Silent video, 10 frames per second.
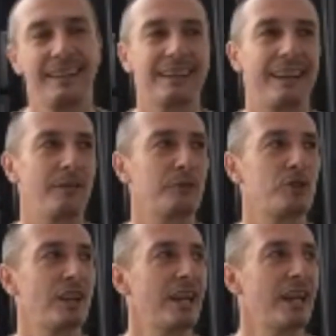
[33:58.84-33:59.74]
Kind of
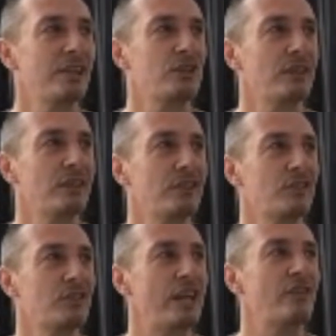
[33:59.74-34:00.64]

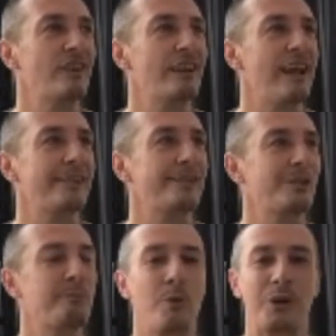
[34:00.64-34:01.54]
generalized
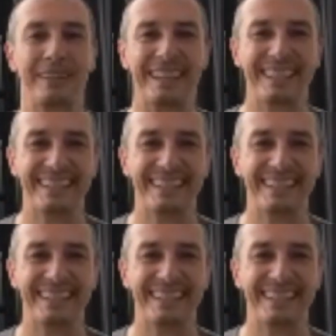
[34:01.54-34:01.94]
spoken.